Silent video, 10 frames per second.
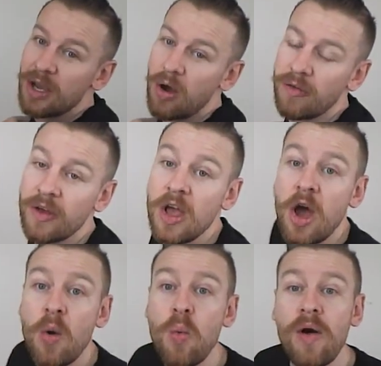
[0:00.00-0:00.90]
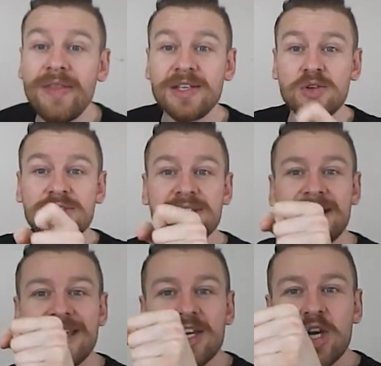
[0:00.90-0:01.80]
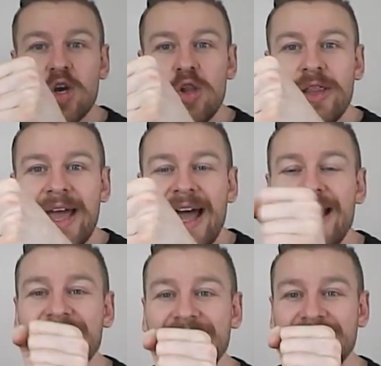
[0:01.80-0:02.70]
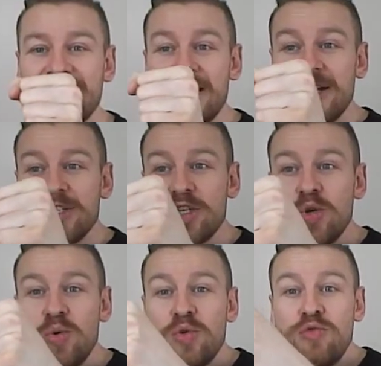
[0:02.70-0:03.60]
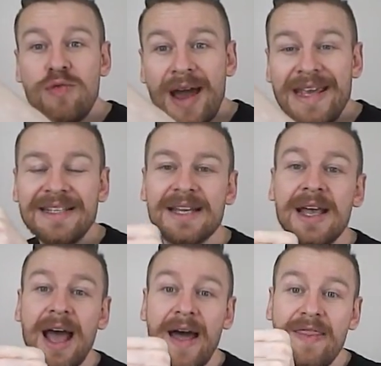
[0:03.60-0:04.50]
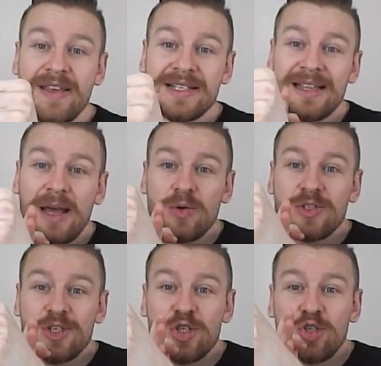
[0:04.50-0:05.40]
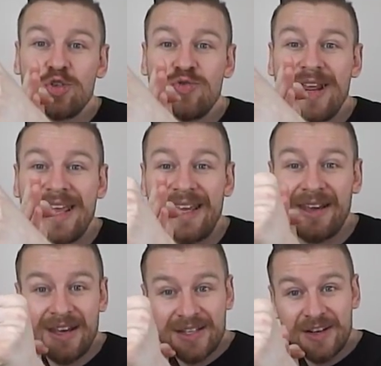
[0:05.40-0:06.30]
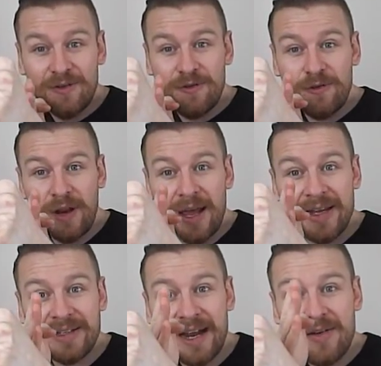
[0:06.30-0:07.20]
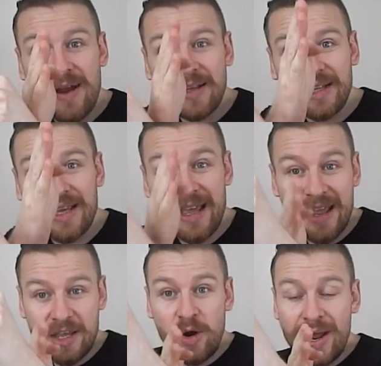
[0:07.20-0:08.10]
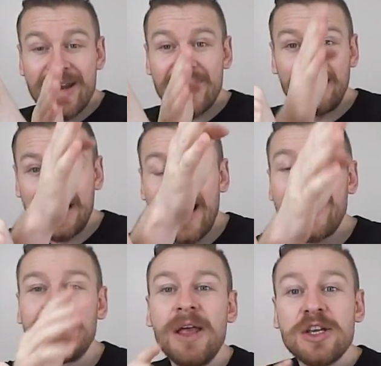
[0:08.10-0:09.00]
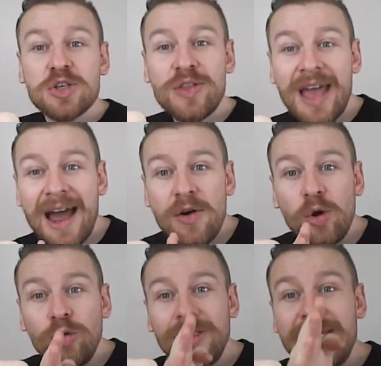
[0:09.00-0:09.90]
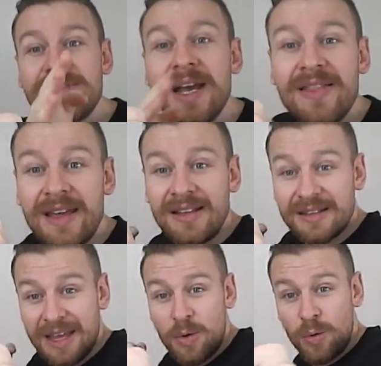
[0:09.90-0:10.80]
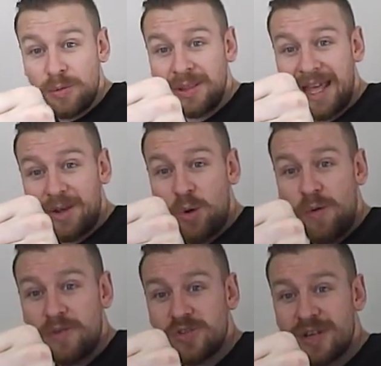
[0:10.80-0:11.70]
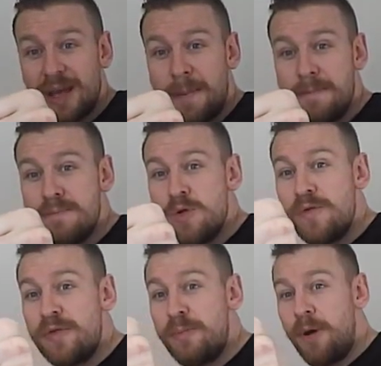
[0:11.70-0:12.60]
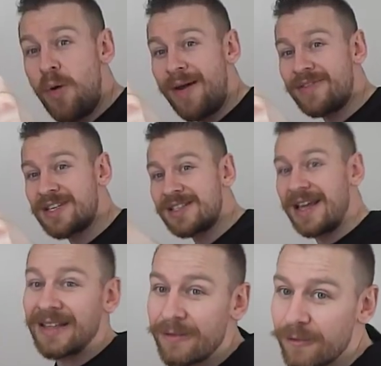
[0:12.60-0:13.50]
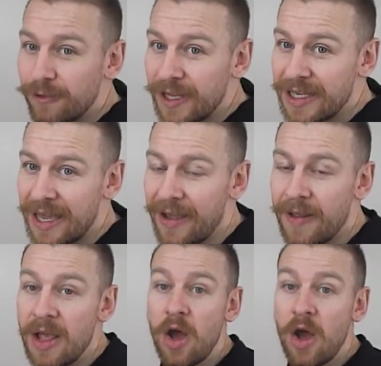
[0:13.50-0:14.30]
it off. And what this does is they curl their hand to the right. And this allows the string to fly directly, you know, in a line. So the arrow leaves. They will let go of the string and move the bow ever so slightly and flick it.